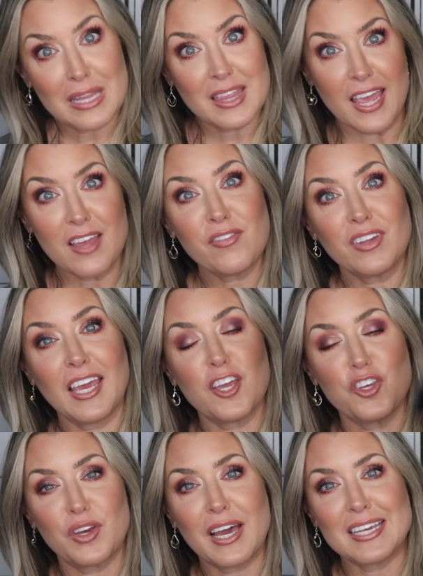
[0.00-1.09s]
thankfully
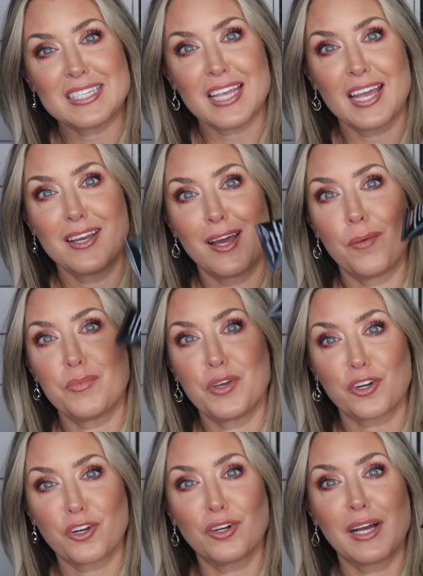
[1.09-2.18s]
you guys signed up,
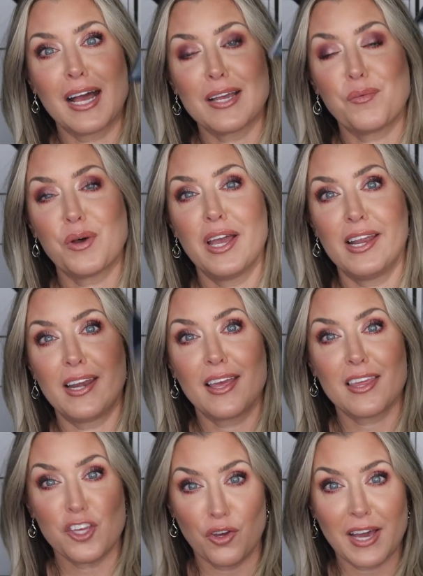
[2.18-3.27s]
your girl got one,
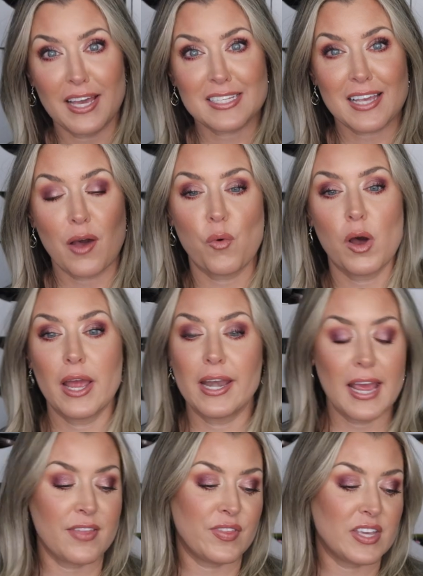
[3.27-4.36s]
you guys got one,
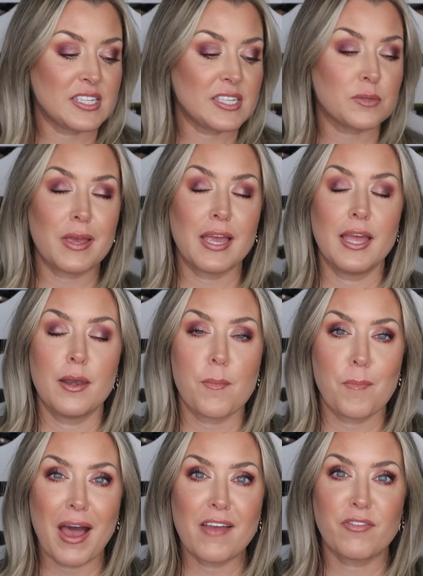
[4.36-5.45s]
and this has
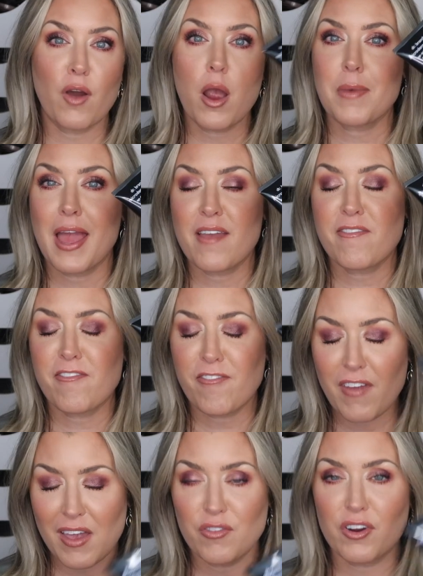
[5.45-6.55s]
been by far my
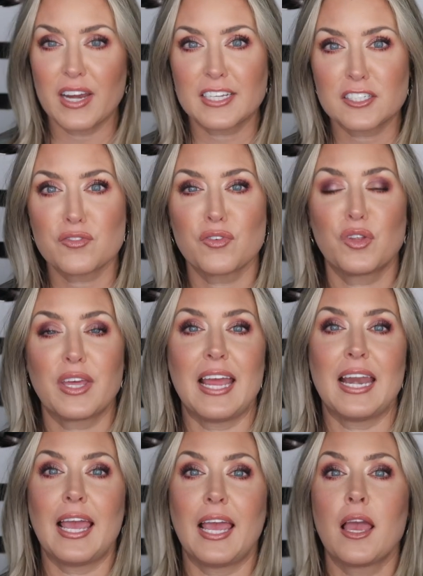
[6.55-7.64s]
favorite
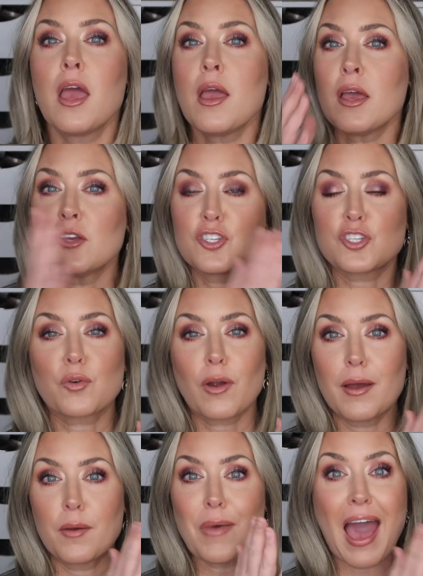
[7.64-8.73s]
exfoliating
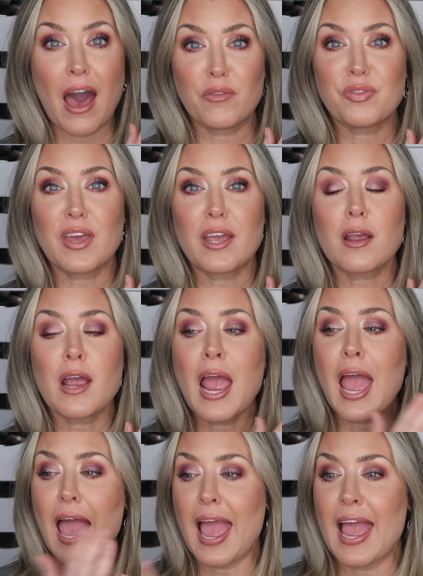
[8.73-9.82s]
scrub out there.
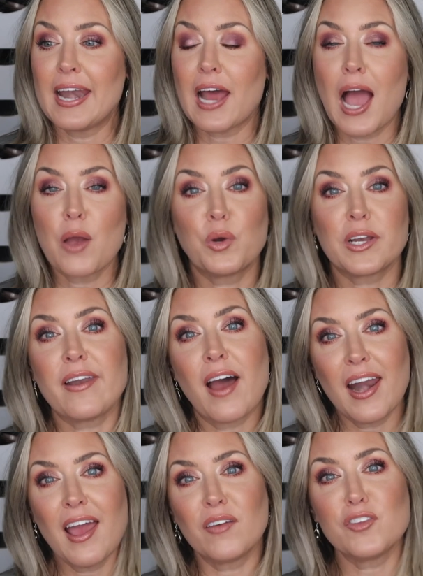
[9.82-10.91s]
And I would
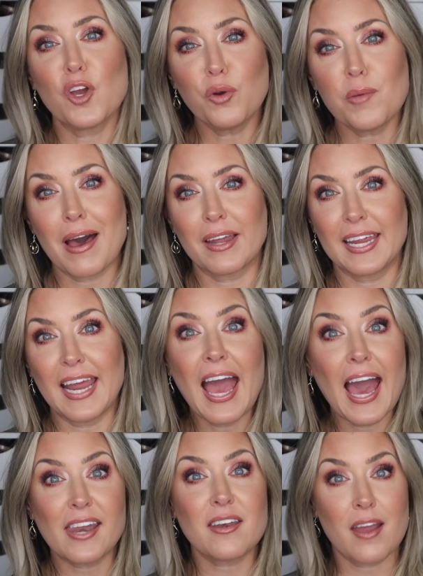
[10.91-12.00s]
not have known about it
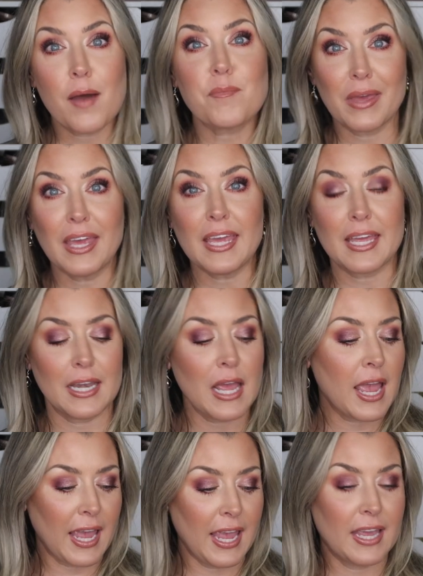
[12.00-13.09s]
had it not been
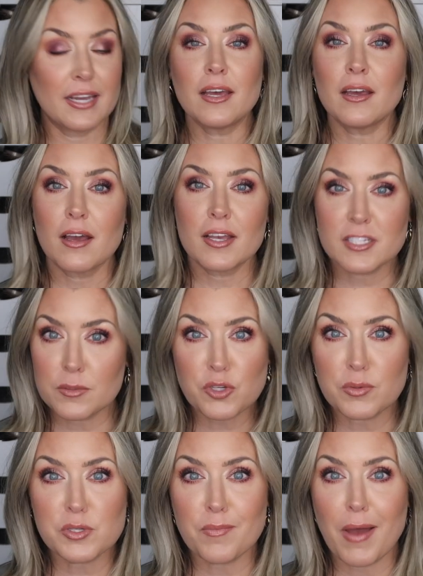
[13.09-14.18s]
in a
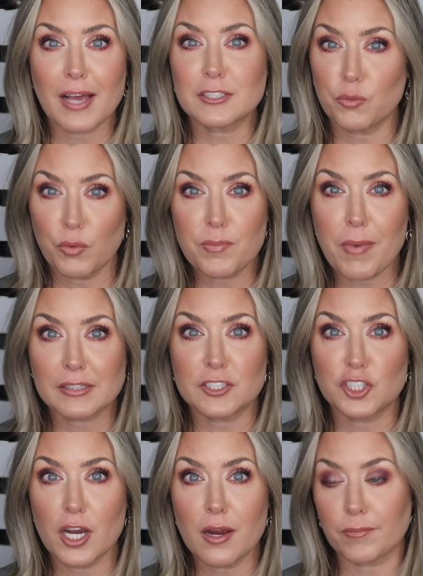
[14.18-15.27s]
subscription box with
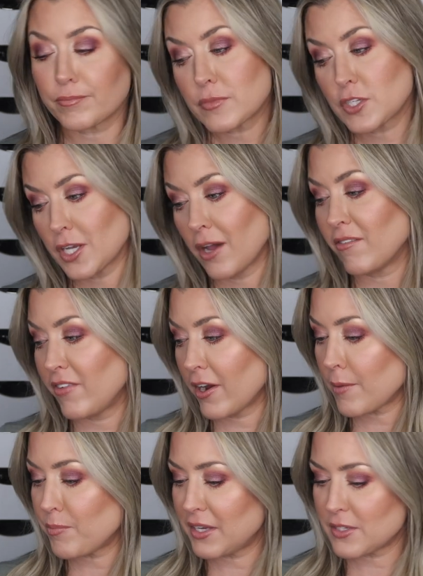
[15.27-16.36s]
Boxycharm. So
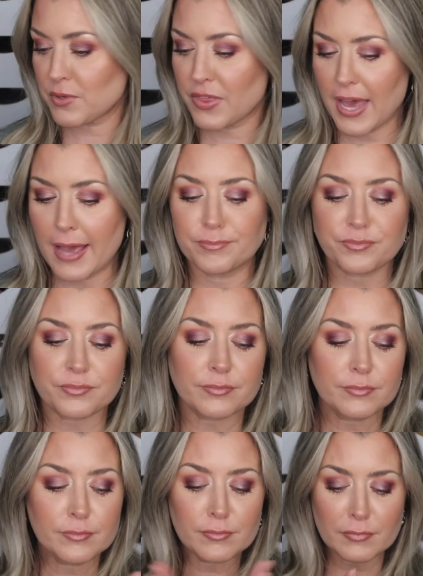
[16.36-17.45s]
very pleased with that.
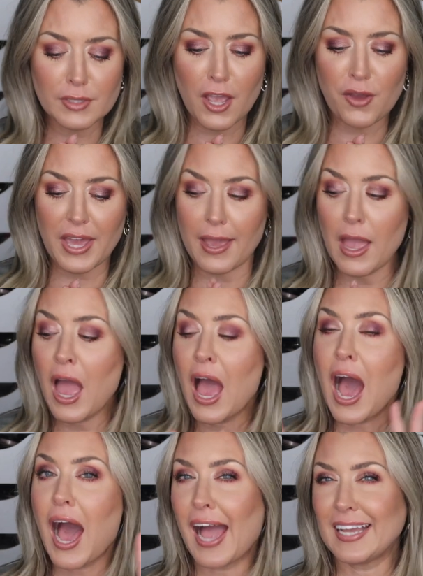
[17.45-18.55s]
Okay,
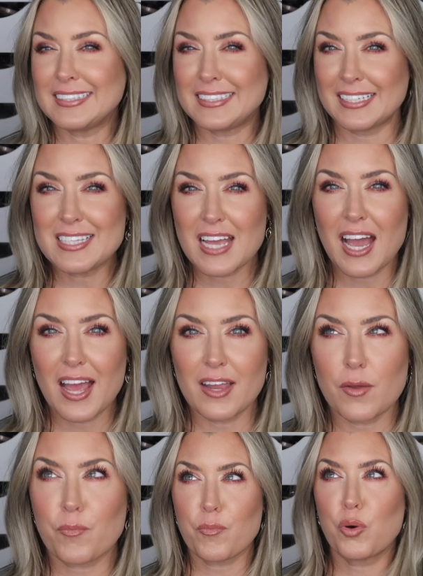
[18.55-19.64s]
I did not
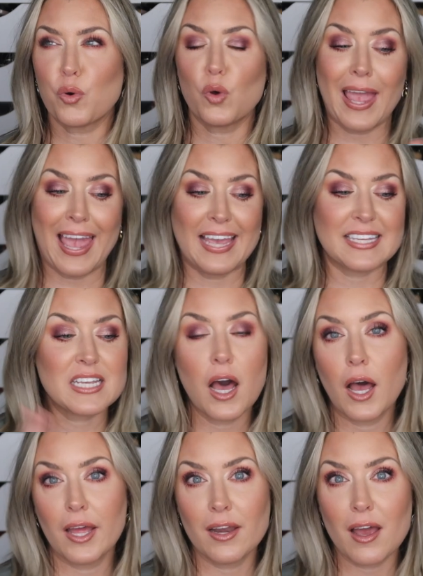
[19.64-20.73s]
pull a
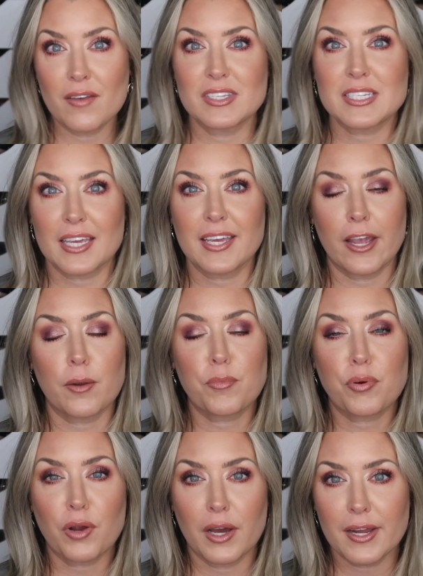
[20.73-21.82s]
ton of the skincare
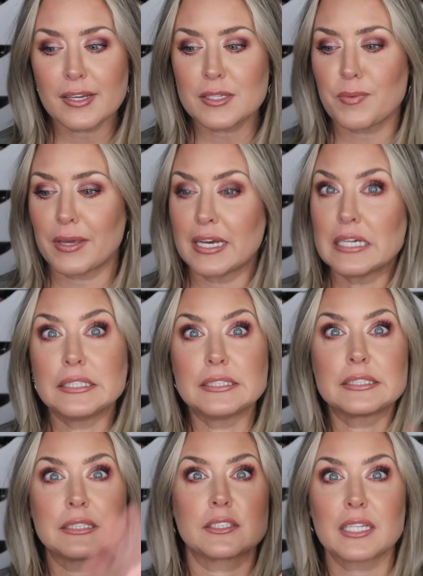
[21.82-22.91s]
products
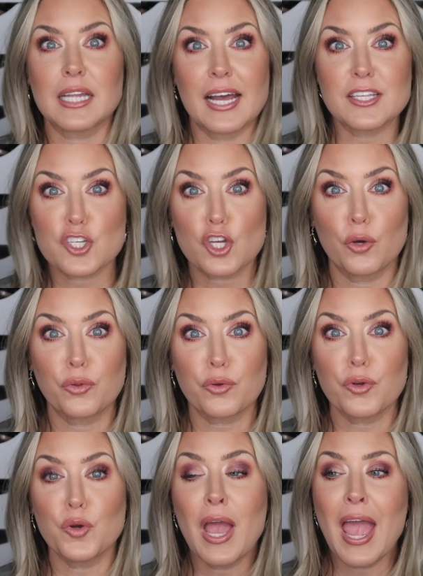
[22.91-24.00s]
because there's a lot to go
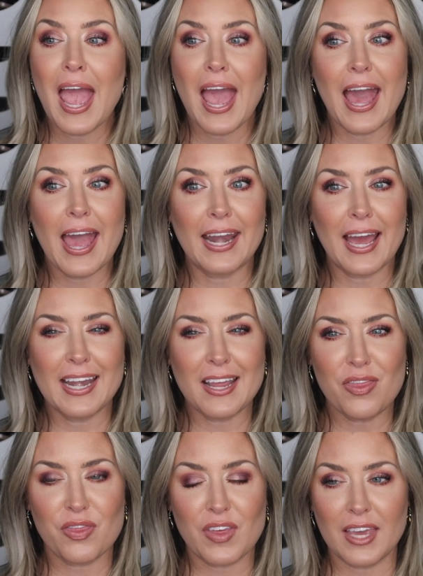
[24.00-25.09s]
through, and I
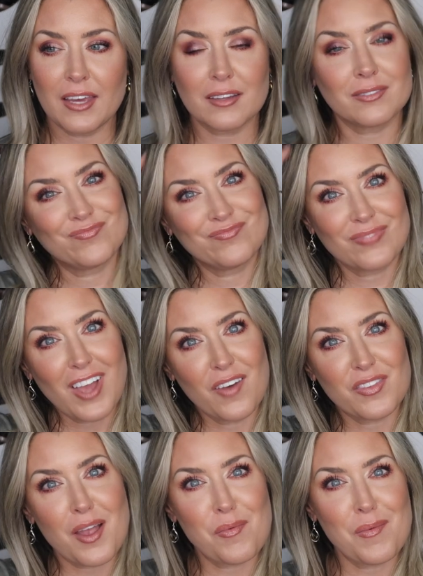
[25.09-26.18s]
didn't think
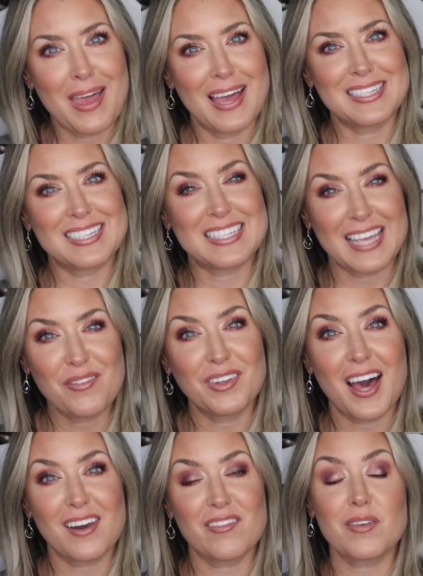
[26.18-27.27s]
off the top of my head to save a
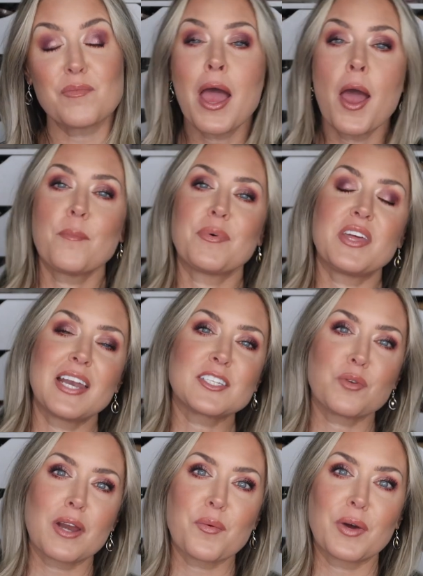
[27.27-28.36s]
lot of them. But the
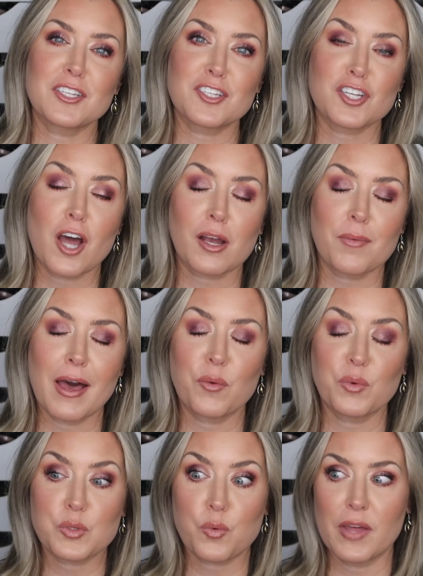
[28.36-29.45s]
next one I wanted to talk
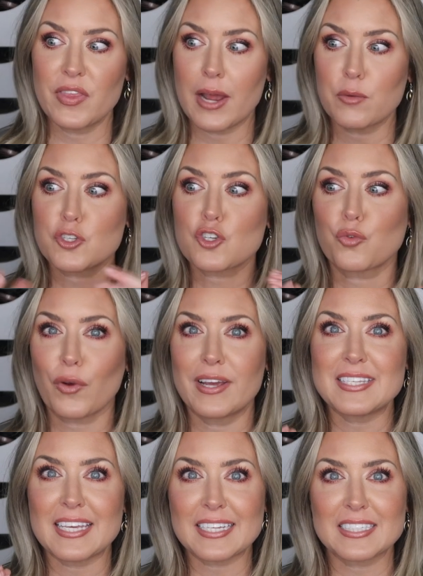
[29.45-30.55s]
about was one that I was
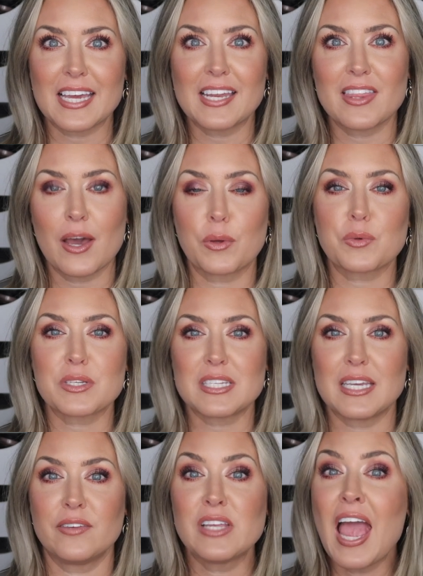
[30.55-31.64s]
crazy excited that we
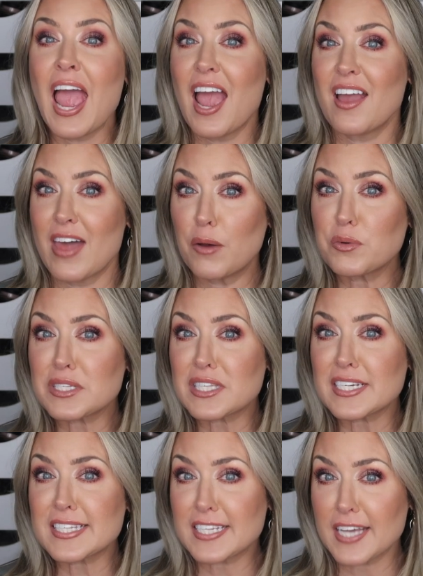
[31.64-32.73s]
received, and that was the